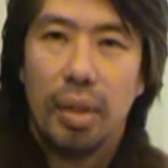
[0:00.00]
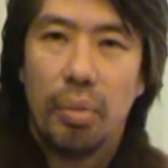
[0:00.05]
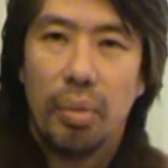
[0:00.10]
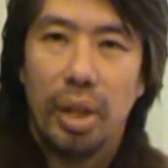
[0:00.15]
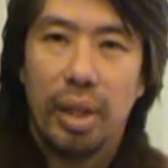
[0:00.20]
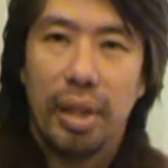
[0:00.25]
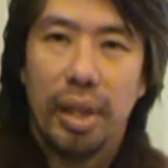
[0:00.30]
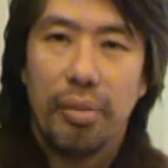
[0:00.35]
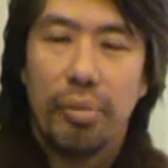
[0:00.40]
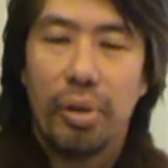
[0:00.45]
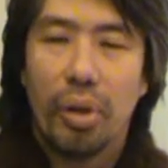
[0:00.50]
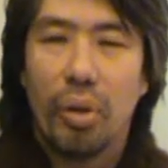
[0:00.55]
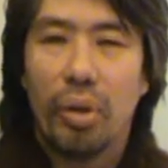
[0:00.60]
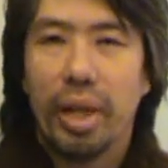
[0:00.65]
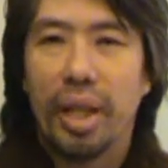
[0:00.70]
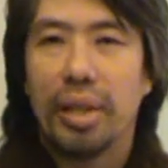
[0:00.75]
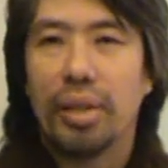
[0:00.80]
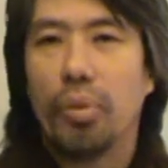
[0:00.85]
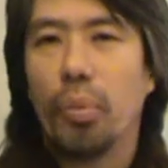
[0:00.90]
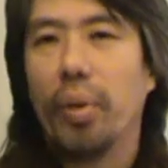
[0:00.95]
Well, if you
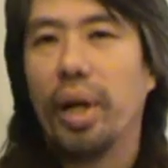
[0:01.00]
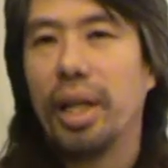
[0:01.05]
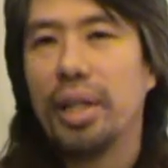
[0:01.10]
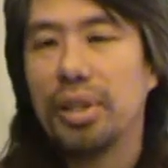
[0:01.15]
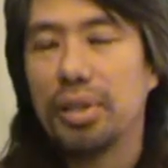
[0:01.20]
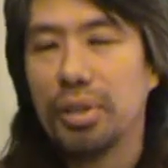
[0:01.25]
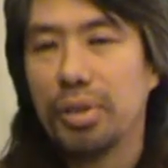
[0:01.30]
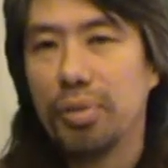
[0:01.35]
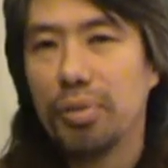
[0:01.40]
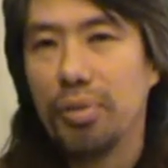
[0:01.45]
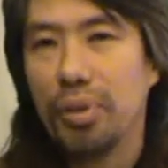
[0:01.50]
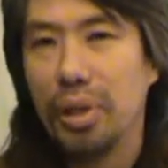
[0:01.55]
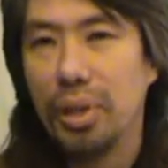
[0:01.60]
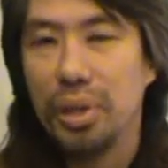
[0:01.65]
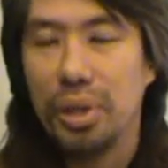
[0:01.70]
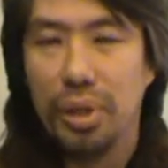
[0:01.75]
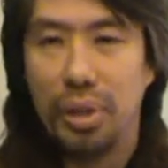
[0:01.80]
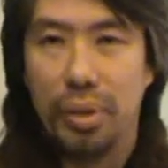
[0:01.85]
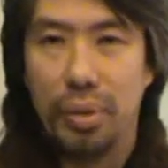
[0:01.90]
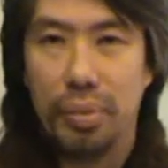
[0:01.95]
look at the wages of
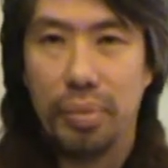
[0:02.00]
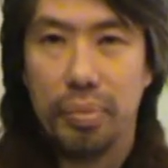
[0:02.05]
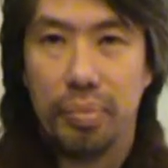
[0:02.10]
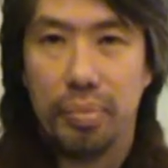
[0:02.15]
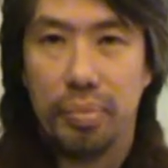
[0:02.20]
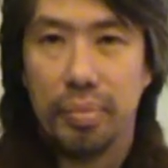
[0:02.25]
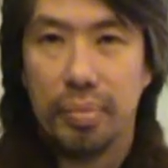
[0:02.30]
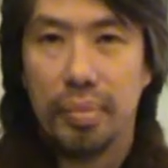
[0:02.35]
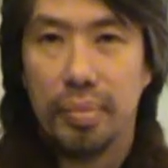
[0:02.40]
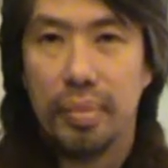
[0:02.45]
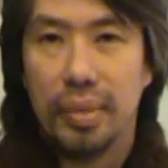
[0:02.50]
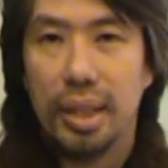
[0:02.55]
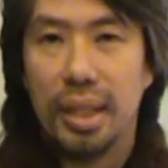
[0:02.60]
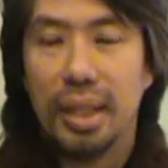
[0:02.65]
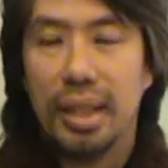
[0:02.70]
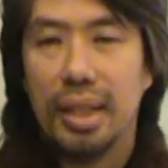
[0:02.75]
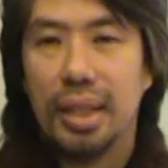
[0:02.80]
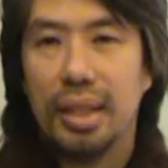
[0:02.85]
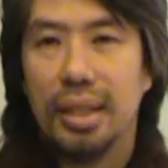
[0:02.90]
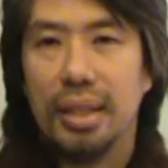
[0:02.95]
virtue,
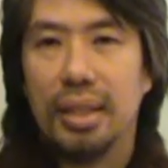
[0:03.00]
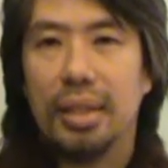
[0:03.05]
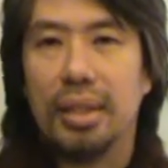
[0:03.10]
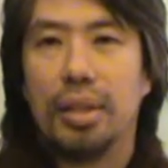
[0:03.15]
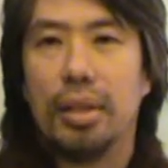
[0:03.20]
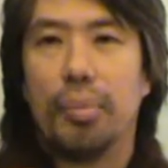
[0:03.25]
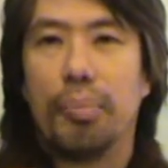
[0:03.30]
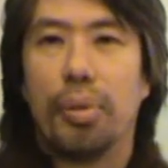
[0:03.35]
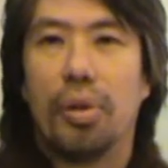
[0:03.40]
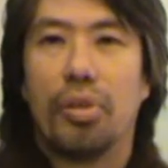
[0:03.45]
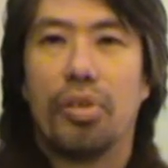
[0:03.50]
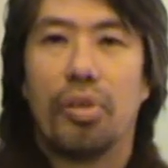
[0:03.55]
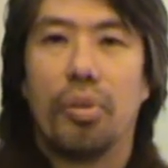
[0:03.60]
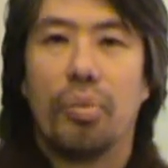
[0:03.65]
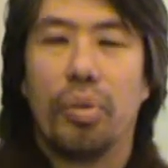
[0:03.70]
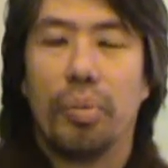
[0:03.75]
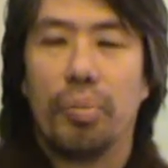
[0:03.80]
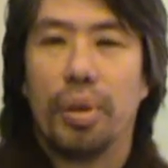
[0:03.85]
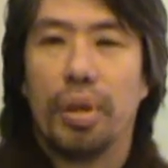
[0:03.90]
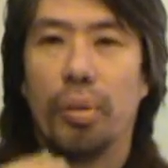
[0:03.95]
the
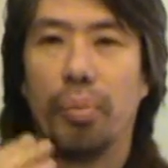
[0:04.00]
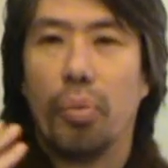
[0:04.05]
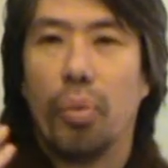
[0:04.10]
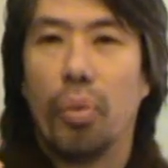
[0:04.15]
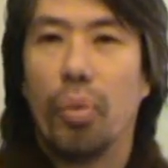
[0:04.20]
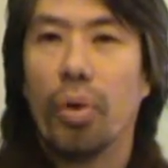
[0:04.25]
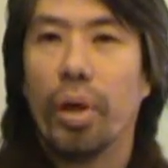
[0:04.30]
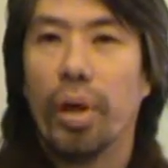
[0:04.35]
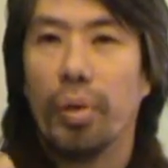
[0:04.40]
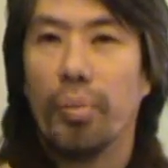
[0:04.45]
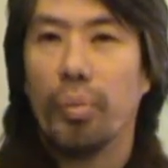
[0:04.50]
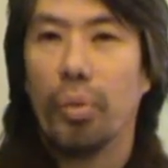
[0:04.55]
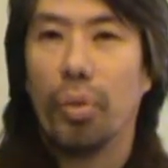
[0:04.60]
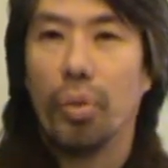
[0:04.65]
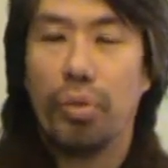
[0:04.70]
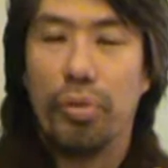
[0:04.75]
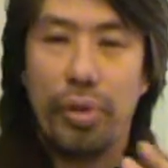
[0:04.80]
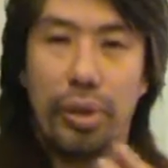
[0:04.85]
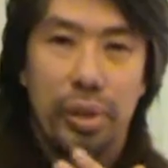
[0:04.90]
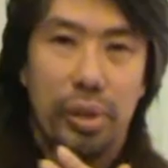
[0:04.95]
person will become more and more
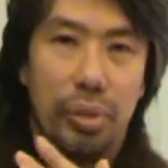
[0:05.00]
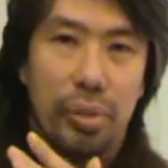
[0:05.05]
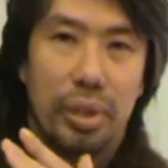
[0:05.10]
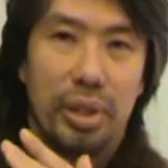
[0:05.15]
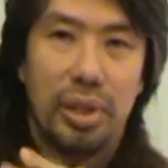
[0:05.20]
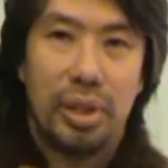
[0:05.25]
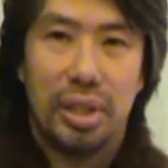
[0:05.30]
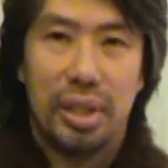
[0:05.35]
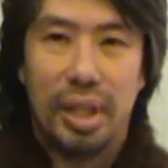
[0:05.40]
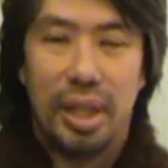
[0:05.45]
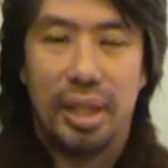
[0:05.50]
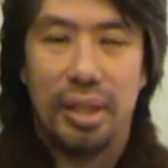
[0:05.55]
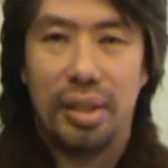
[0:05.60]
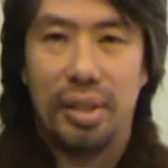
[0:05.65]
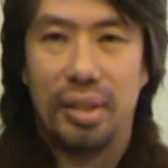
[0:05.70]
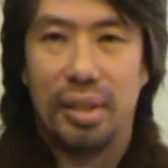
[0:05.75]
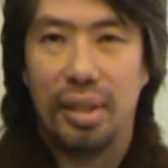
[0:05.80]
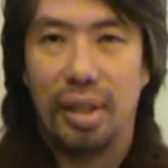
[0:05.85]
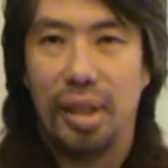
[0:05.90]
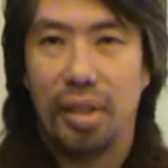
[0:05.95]
virtuous, and
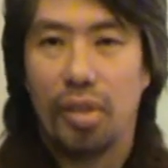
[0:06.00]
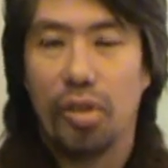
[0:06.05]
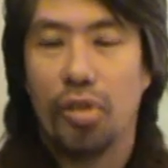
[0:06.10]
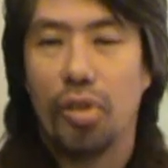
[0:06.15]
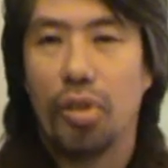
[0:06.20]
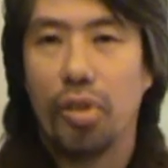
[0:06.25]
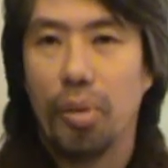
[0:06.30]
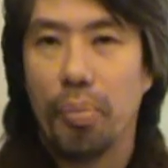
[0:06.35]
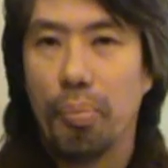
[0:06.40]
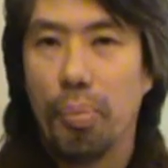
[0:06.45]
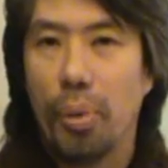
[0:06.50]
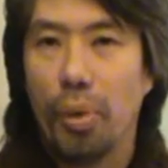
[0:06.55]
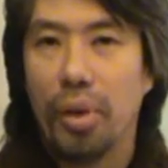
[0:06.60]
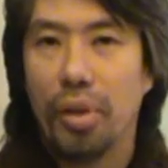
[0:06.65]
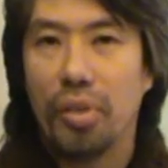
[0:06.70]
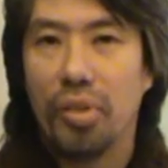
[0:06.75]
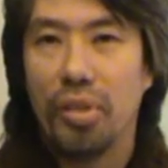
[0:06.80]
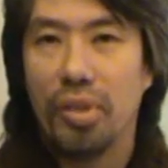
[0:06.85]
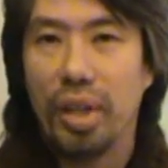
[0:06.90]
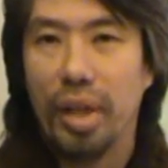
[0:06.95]
at a certain
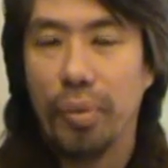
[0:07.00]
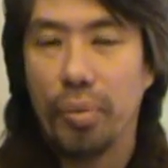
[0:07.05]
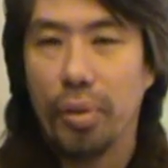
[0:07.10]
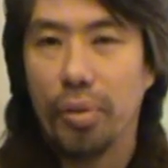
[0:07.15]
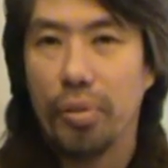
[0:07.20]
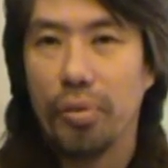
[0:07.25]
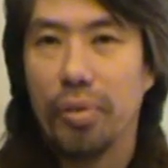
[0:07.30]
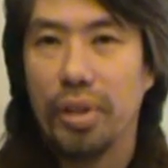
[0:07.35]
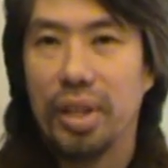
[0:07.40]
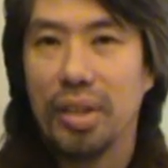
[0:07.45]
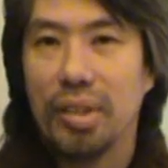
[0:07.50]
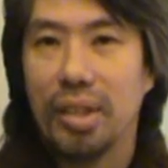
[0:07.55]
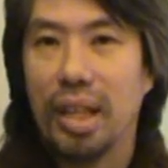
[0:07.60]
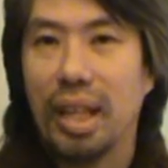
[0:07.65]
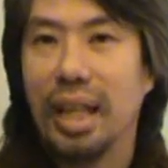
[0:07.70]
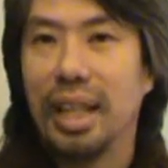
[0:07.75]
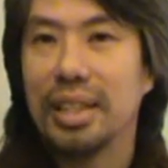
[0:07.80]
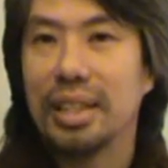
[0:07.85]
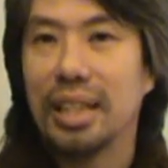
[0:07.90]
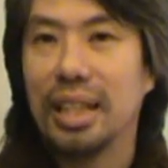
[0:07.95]
point they will fit
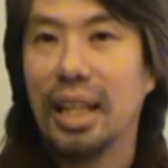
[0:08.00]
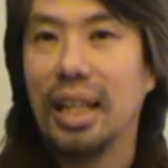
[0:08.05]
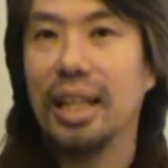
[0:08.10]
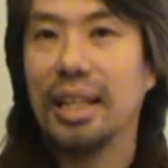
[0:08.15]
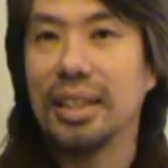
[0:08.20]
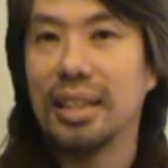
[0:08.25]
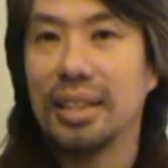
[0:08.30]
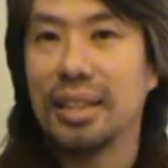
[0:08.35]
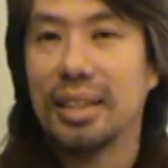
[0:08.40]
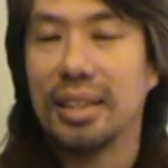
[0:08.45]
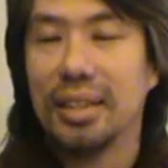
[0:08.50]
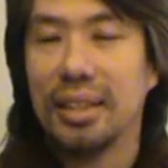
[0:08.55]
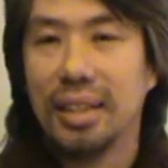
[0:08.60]
less and less